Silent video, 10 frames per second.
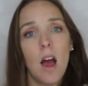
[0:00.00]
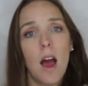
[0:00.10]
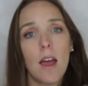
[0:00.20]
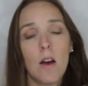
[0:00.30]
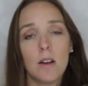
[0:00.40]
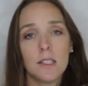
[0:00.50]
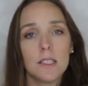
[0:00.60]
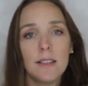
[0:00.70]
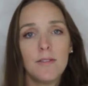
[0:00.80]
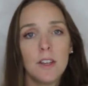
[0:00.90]
I
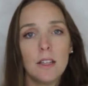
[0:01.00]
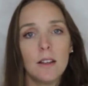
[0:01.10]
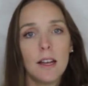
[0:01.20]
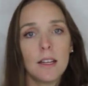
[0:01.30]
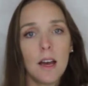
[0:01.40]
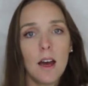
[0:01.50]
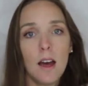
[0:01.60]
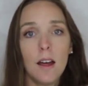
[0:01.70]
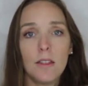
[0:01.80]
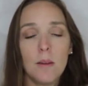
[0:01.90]
honestly feel like
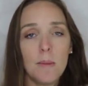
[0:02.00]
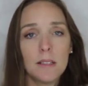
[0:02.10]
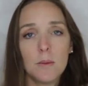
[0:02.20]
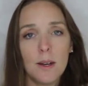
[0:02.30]
the best